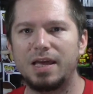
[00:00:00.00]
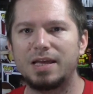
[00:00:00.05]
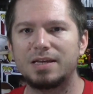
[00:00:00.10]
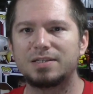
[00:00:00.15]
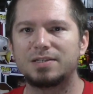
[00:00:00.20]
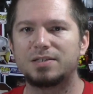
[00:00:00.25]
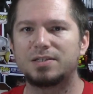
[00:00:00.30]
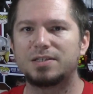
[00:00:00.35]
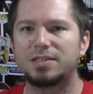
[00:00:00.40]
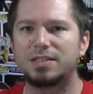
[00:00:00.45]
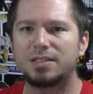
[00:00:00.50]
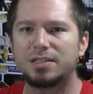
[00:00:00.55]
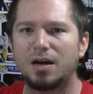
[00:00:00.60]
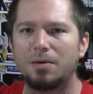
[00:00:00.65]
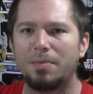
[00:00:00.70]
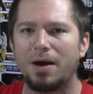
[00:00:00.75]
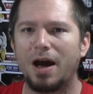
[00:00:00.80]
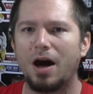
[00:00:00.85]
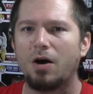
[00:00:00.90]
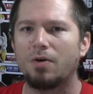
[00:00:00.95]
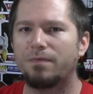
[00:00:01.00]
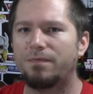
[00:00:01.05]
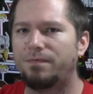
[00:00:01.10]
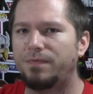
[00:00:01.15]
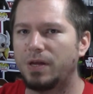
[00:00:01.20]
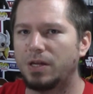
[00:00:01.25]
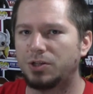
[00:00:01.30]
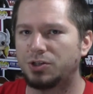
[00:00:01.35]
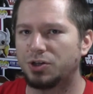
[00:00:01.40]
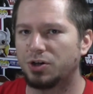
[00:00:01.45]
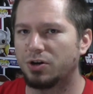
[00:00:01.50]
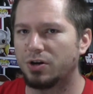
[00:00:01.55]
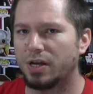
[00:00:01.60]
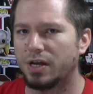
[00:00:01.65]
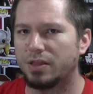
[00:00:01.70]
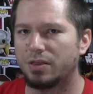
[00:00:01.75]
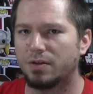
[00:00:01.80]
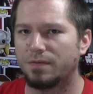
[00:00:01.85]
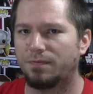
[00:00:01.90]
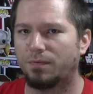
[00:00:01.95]
somehow featured
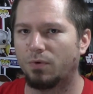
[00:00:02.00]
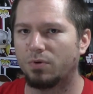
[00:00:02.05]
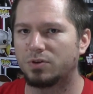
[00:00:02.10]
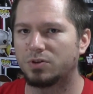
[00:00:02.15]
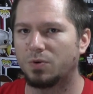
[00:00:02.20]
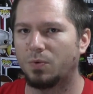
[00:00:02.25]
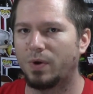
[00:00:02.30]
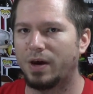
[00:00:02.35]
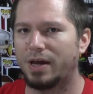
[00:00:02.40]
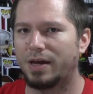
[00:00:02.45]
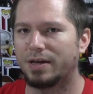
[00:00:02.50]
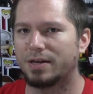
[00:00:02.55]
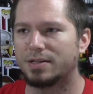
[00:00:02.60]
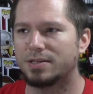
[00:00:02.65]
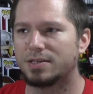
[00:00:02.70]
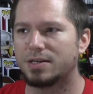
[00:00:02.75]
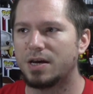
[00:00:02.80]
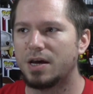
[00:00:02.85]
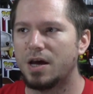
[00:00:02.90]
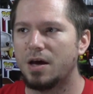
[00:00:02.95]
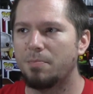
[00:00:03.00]
in The Force Awakens,